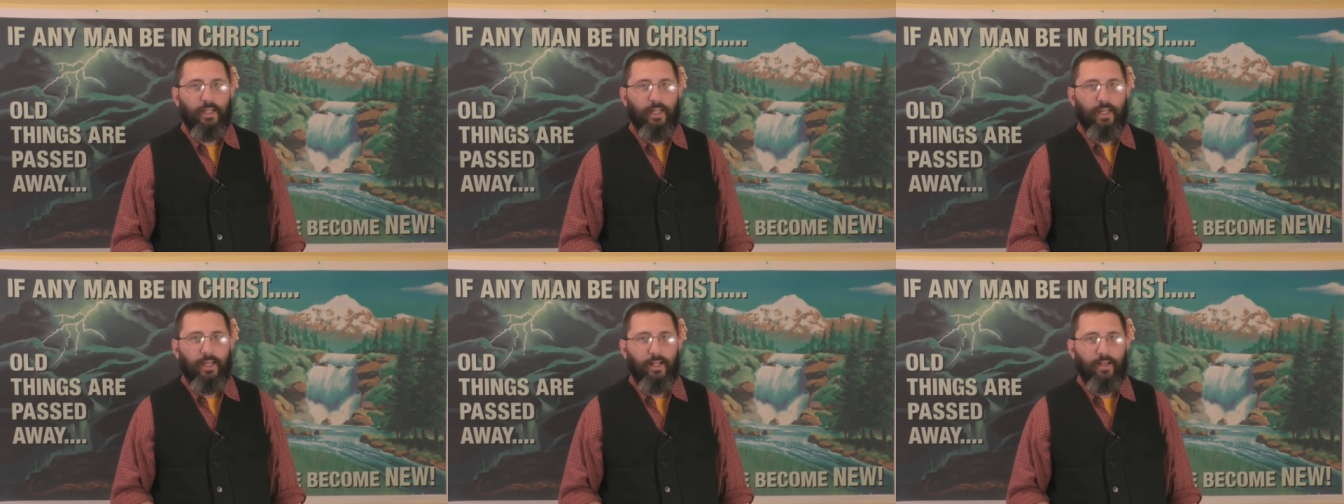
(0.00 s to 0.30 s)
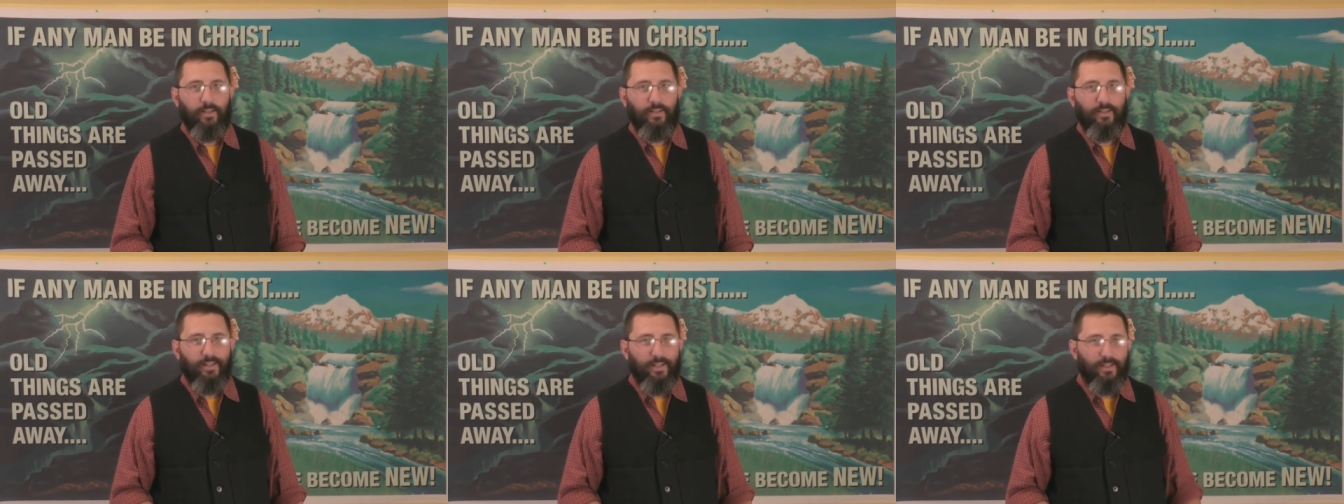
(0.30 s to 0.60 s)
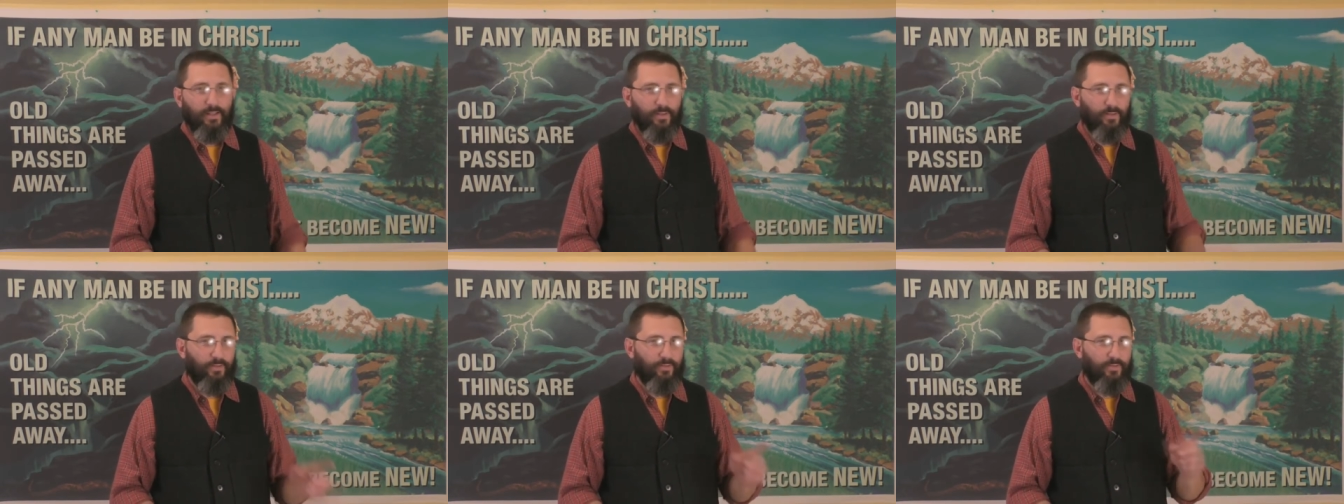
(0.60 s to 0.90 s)
And I'll tell
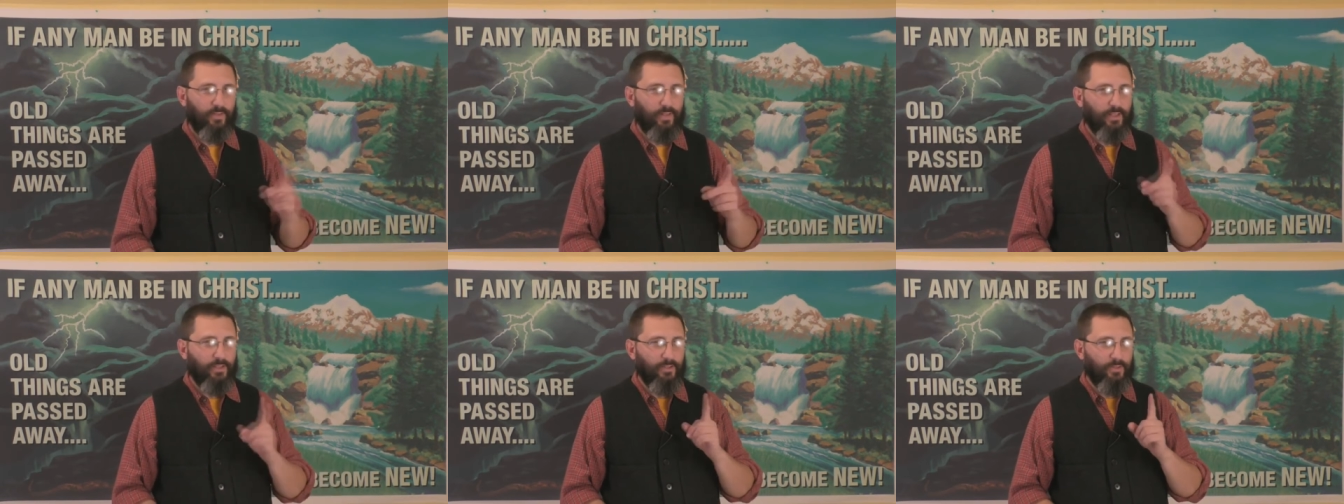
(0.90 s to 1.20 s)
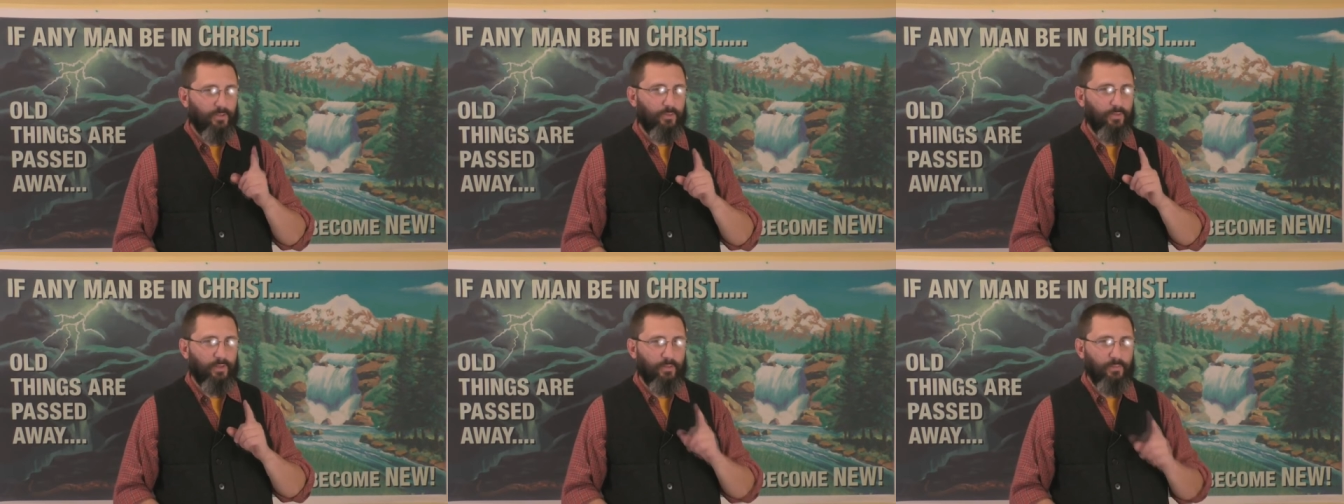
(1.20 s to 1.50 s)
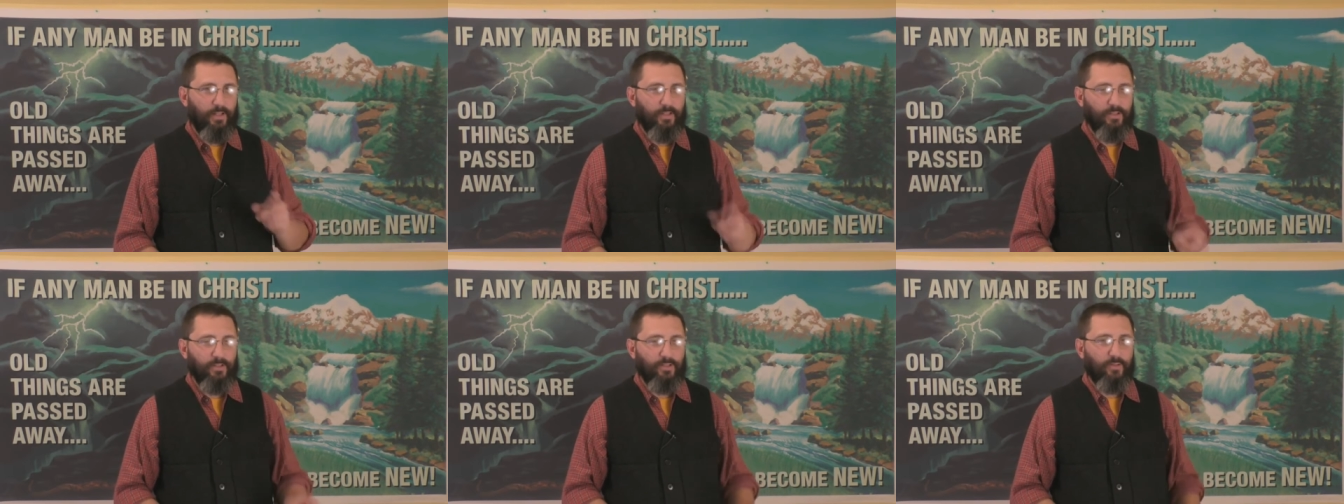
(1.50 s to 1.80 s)
you a little funny story
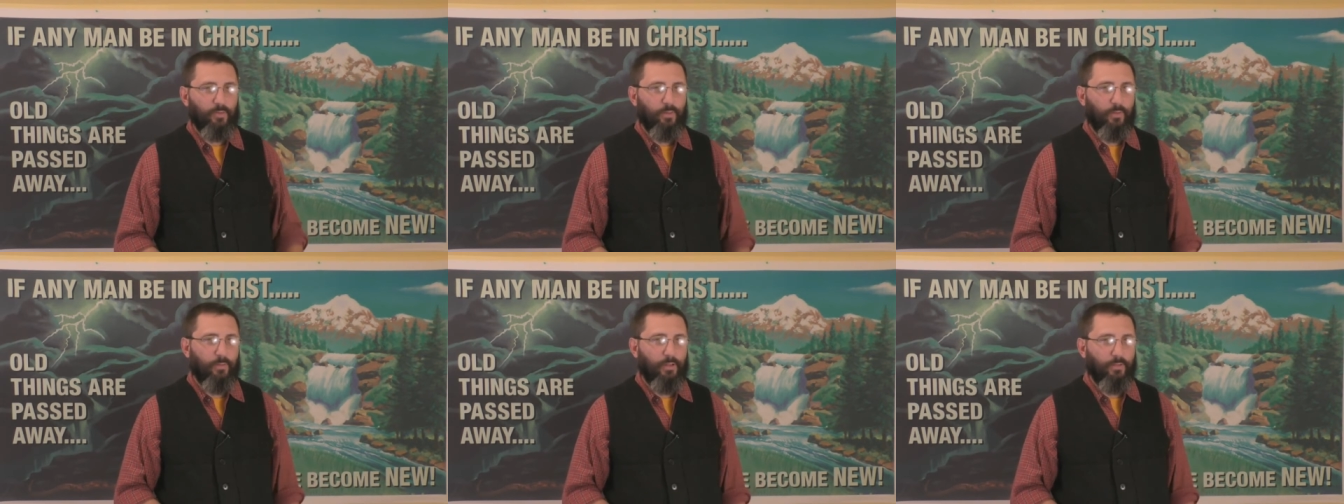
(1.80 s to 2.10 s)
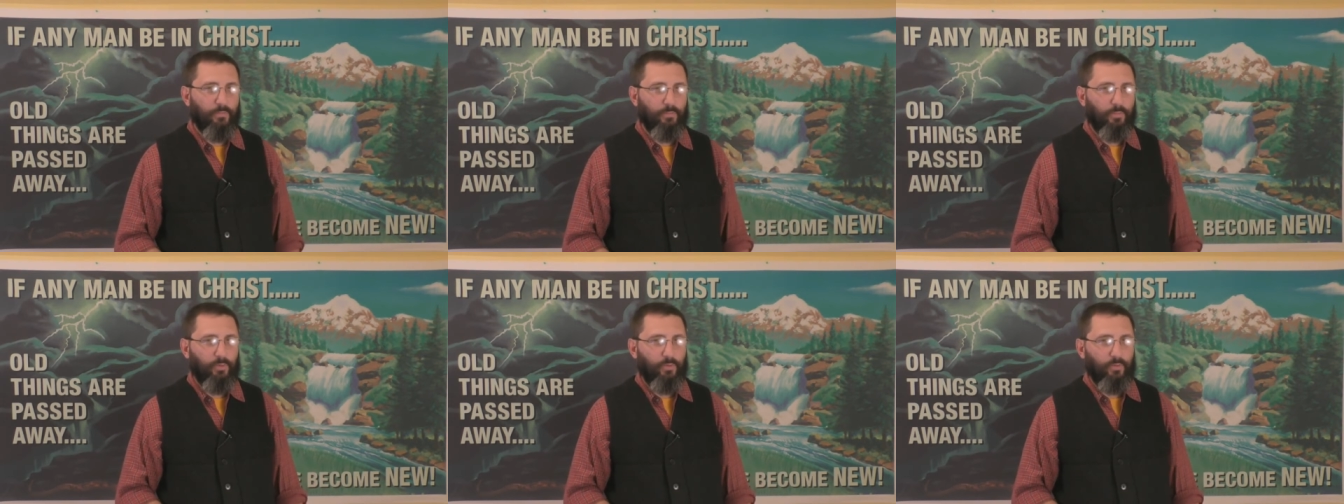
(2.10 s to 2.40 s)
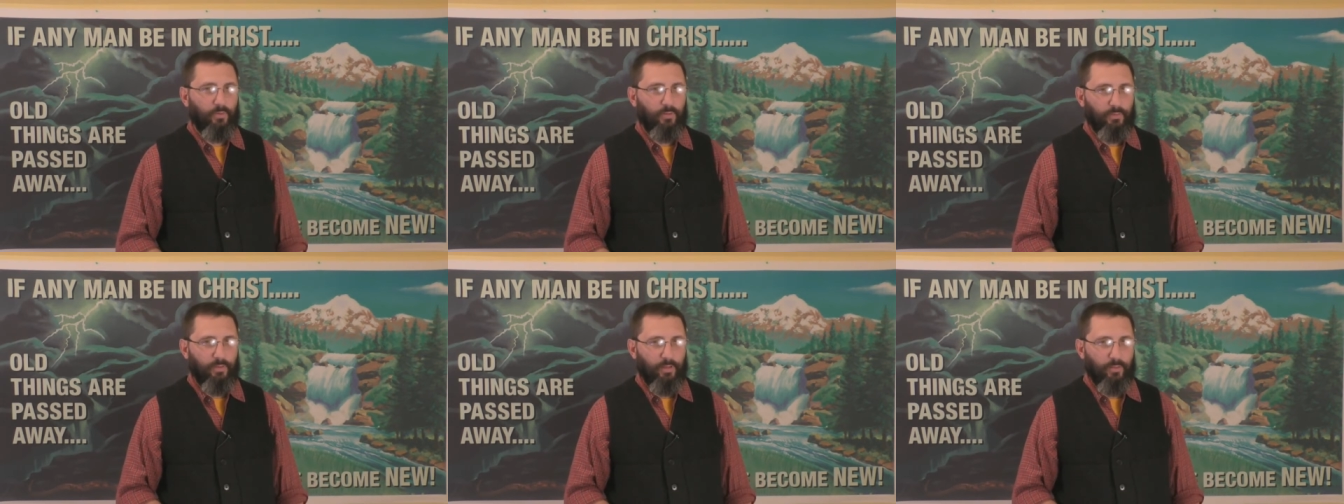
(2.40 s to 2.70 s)
about the swimming
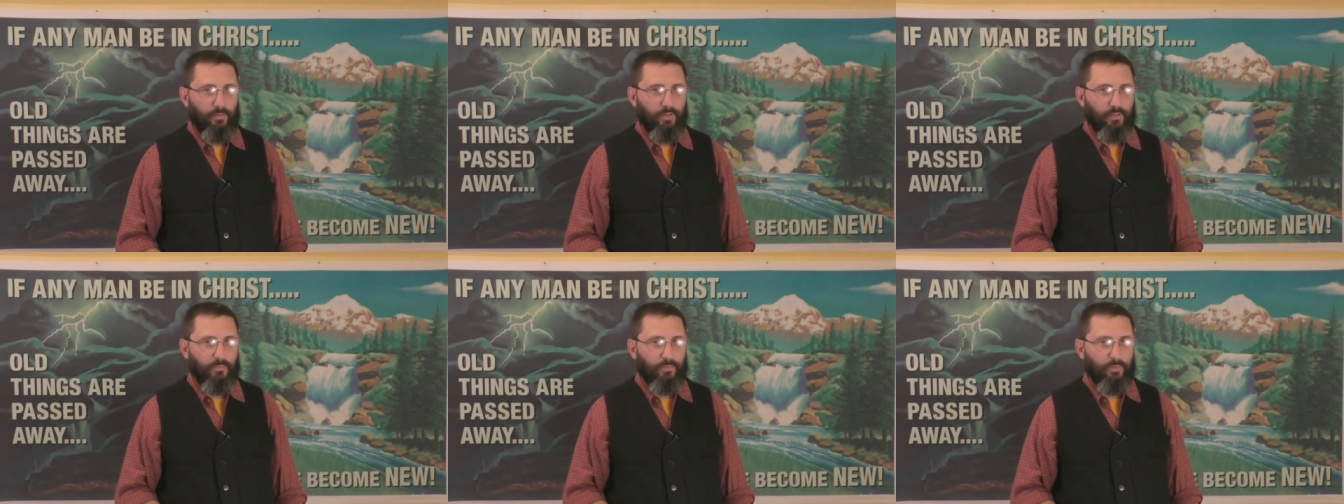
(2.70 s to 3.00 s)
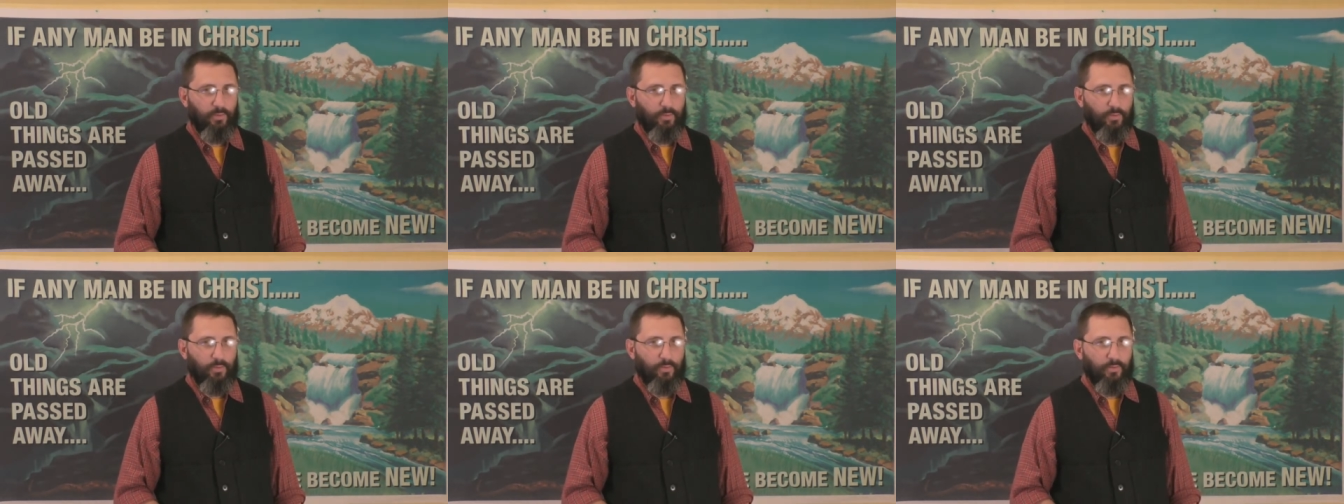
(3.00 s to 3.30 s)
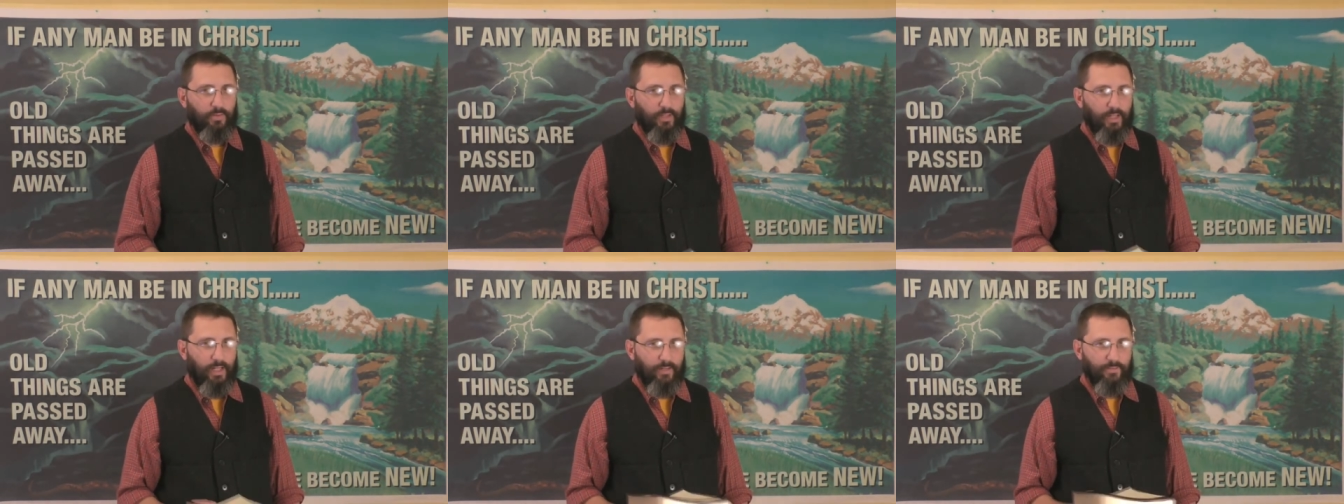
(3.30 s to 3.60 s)
pool, the public
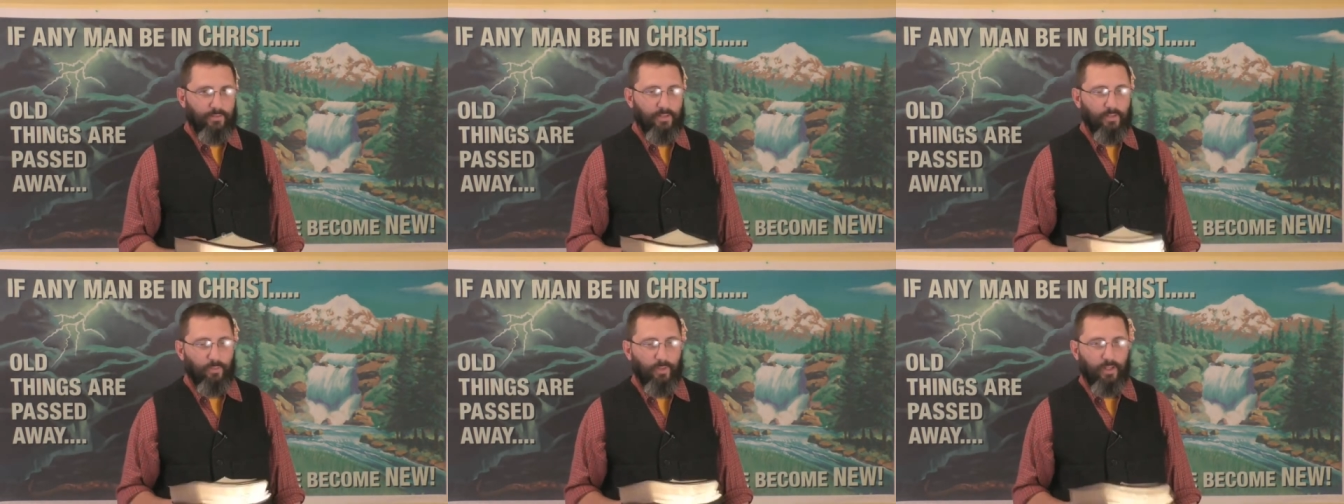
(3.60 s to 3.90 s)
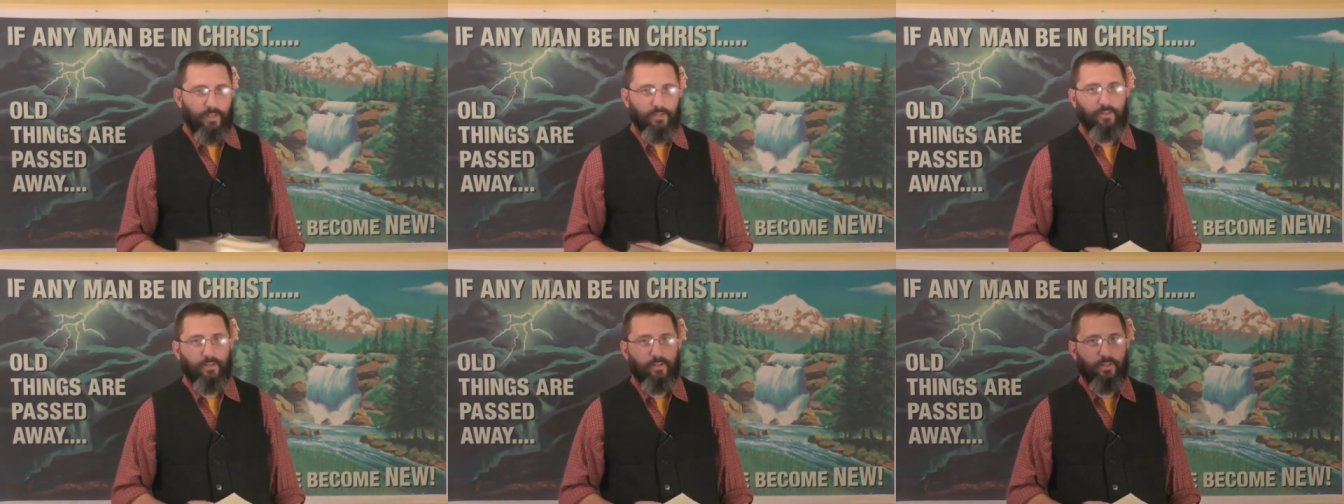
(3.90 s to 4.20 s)
pool, after you watch